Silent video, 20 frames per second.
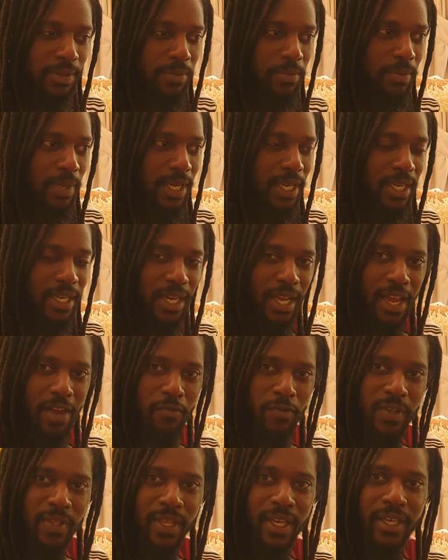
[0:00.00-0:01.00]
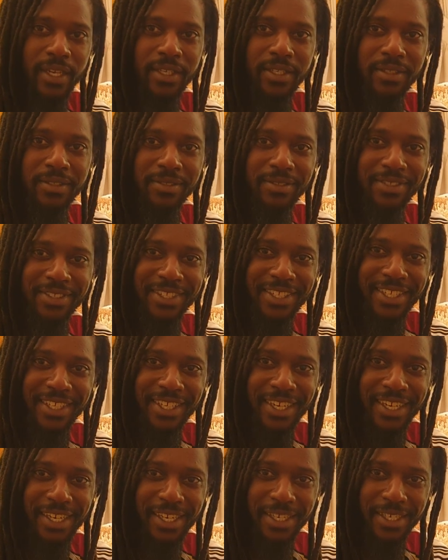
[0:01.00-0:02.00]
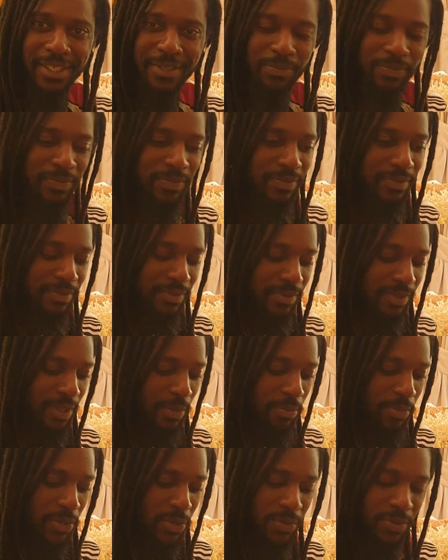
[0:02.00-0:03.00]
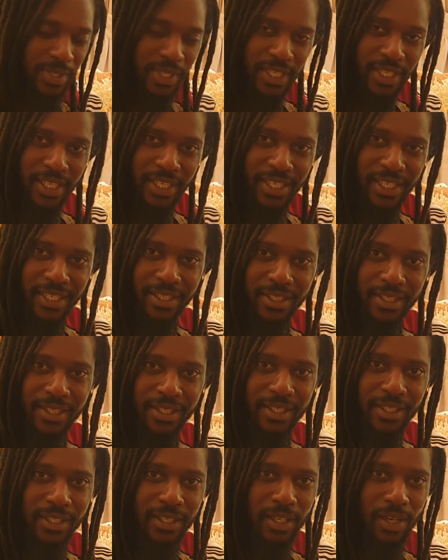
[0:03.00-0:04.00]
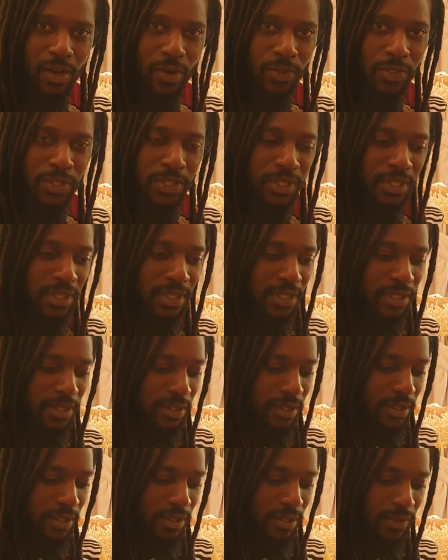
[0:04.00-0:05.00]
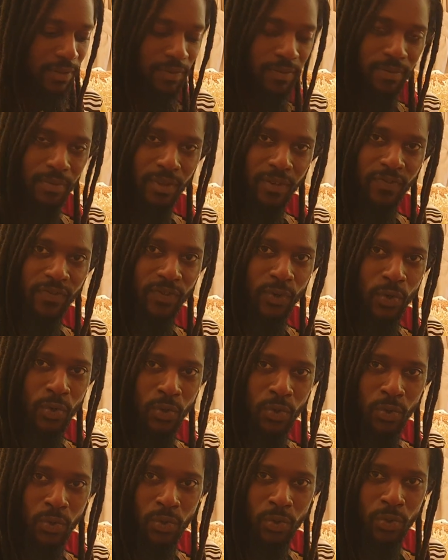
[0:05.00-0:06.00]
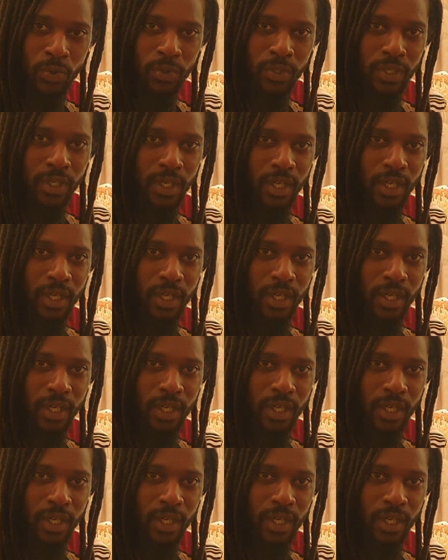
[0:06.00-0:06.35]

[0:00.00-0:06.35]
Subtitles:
Man, everything. The music, the culture, the food.